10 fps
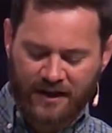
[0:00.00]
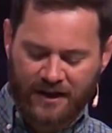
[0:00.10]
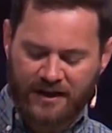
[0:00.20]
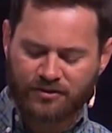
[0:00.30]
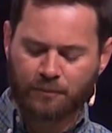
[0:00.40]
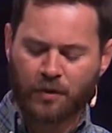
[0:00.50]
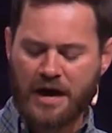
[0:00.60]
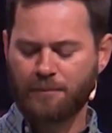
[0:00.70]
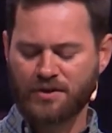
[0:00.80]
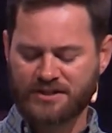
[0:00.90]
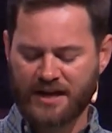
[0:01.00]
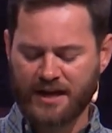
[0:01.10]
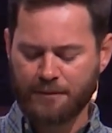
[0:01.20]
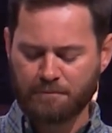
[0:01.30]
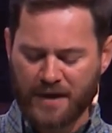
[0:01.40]
and at the proper
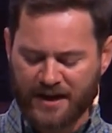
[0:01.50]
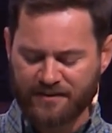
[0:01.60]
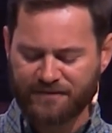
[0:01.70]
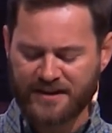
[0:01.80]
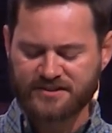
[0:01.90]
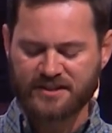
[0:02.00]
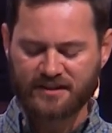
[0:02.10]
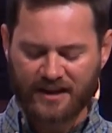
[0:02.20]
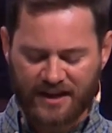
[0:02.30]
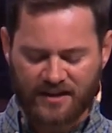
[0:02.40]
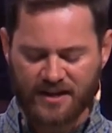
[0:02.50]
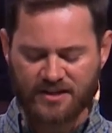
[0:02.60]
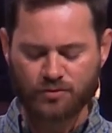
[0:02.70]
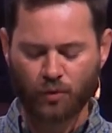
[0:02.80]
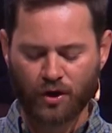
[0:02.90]
time manifested in
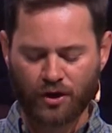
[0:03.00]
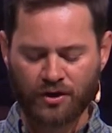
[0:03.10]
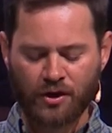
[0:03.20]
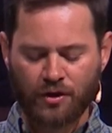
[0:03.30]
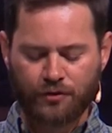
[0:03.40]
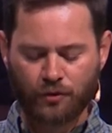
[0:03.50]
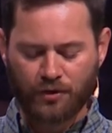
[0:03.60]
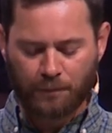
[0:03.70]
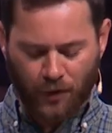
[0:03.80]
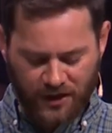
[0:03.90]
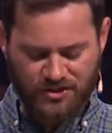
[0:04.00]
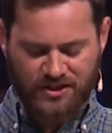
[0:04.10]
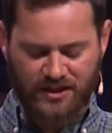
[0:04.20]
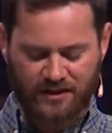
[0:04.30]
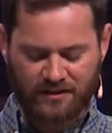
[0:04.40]
his word through the
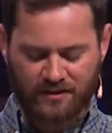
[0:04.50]
preaching